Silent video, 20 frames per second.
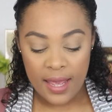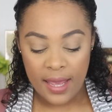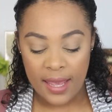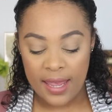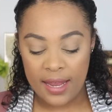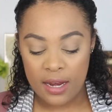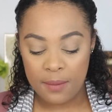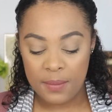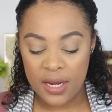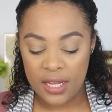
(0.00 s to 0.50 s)

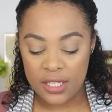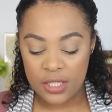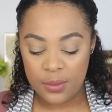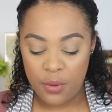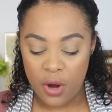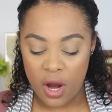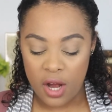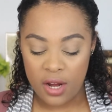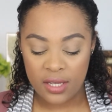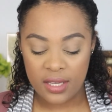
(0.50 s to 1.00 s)
and my next
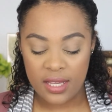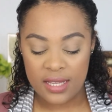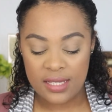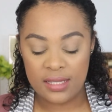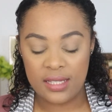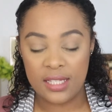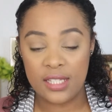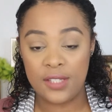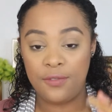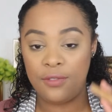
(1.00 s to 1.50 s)
product
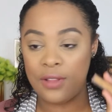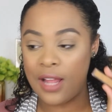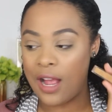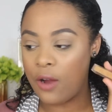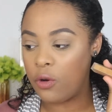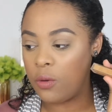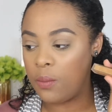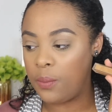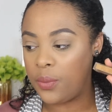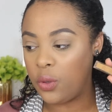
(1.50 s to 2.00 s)
is this
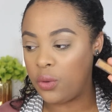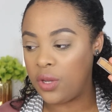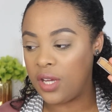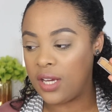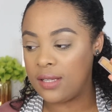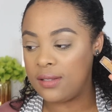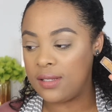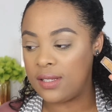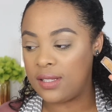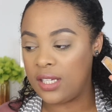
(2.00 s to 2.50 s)
Flower Beauty
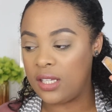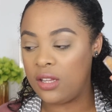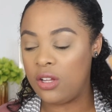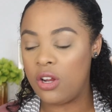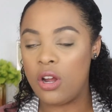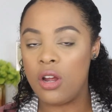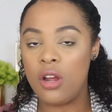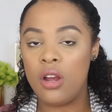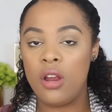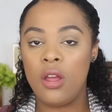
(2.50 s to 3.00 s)

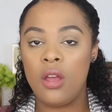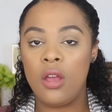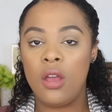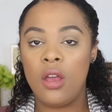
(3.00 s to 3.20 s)
Concealer.